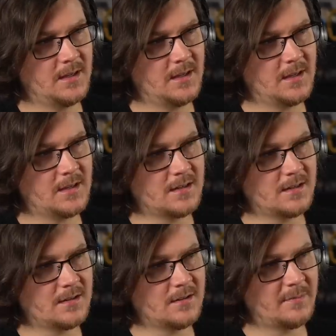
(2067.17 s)

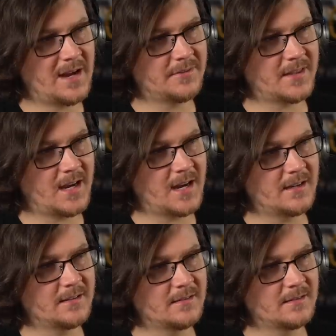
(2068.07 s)
Yeah, about
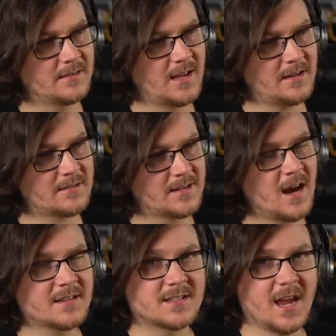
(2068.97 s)
that. That's
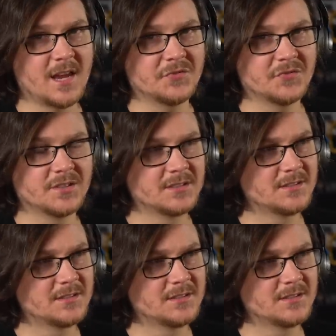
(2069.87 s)
not safe.